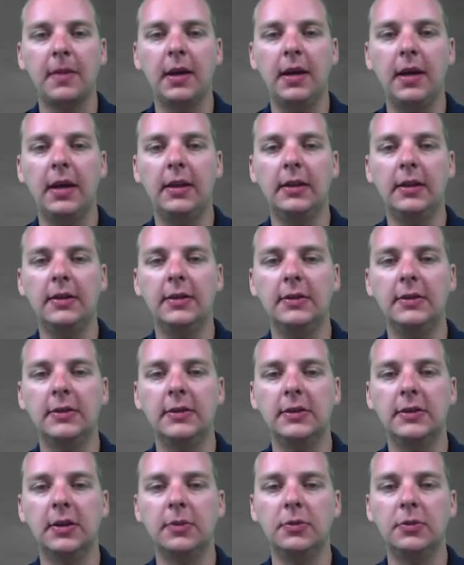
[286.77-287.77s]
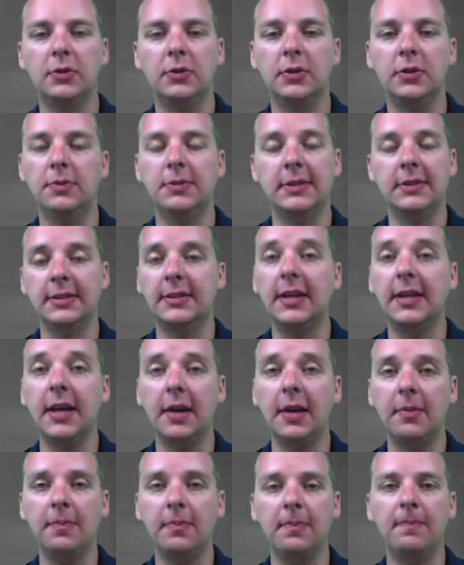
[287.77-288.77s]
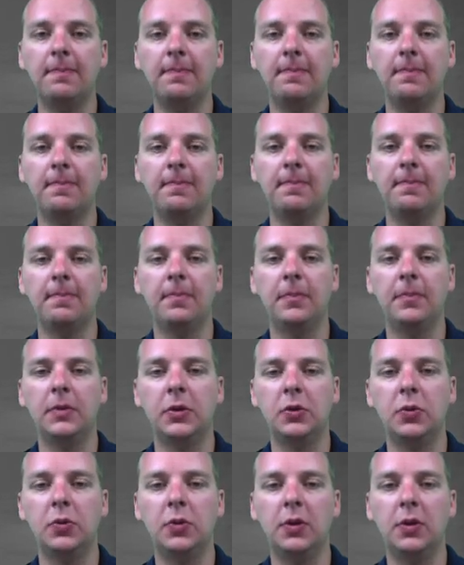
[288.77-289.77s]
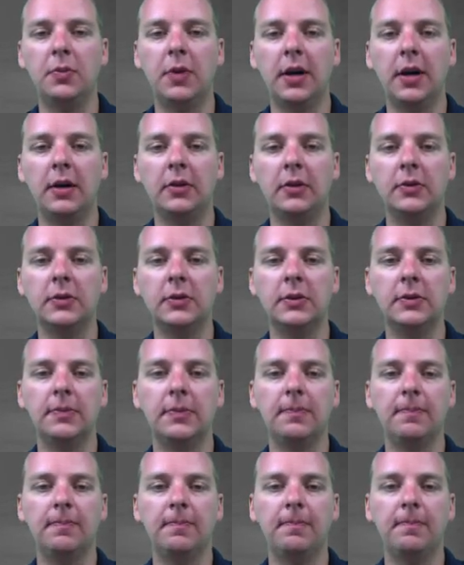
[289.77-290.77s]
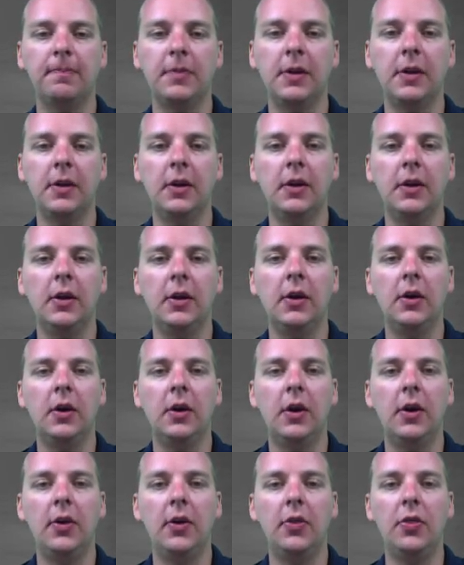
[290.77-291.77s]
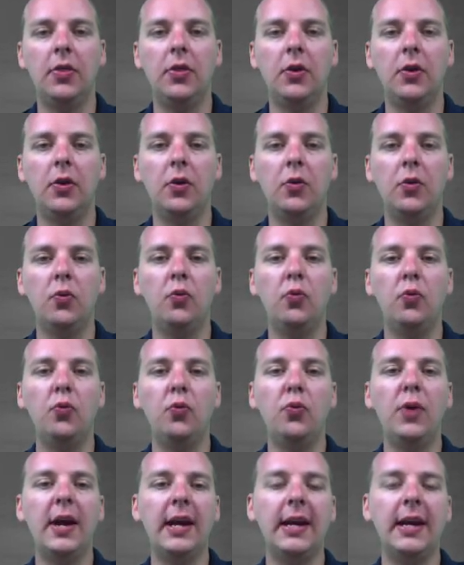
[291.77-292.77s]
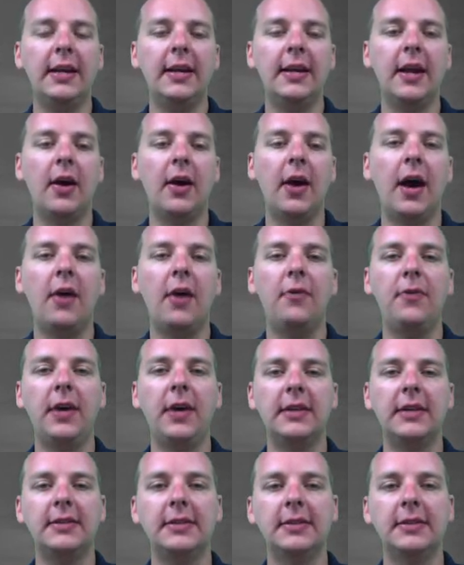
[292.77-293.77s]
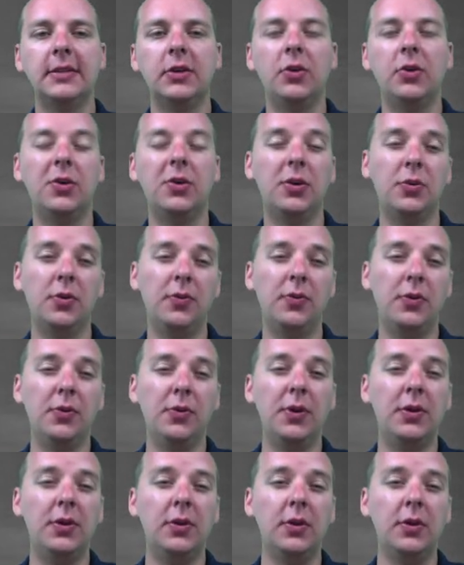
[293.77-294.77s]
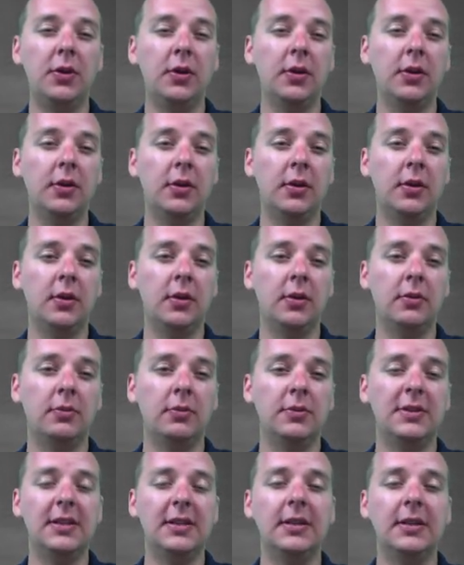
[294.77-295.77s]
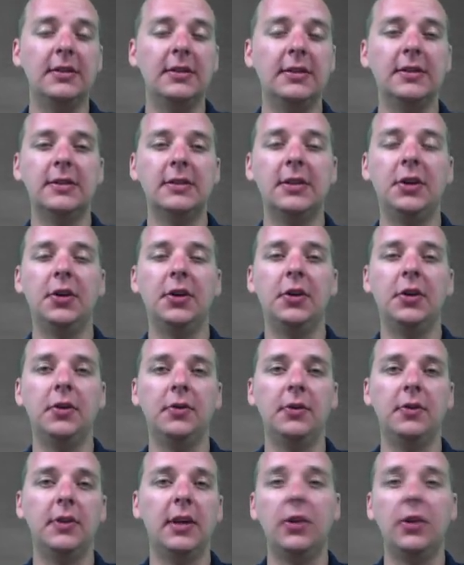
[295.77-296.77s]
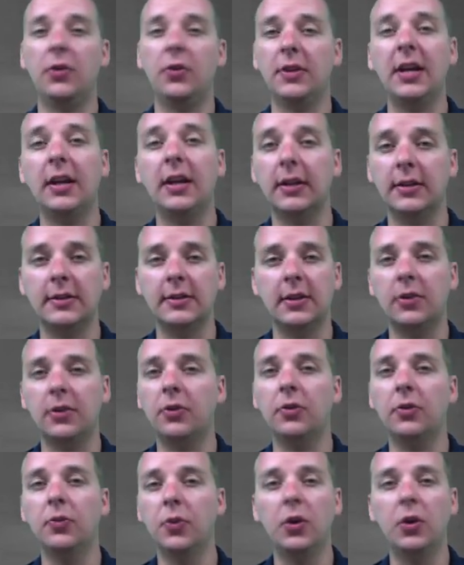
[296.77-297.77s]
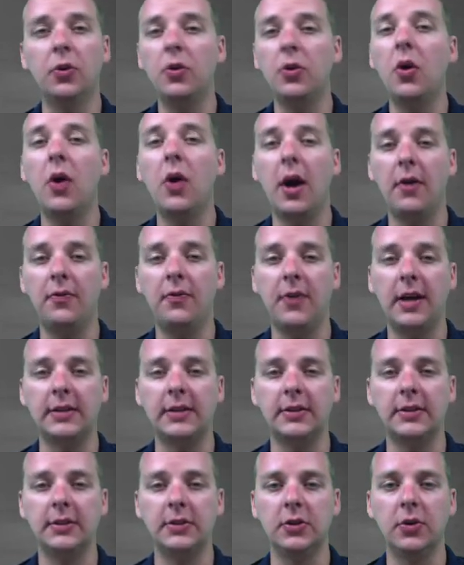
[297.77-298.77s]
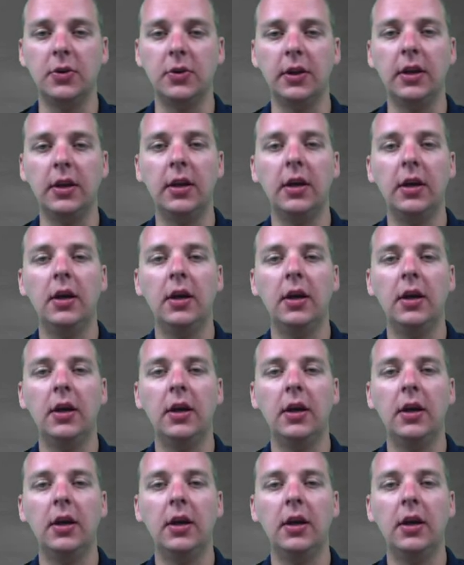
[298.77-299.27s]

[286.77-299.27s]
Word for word: and the distance upstream is the same, 20 miles. All right, the rate. Now, how fast is he going? Well, if you read through the, the sentences here, they don't tell us. They don't. We don't know how fast he's going.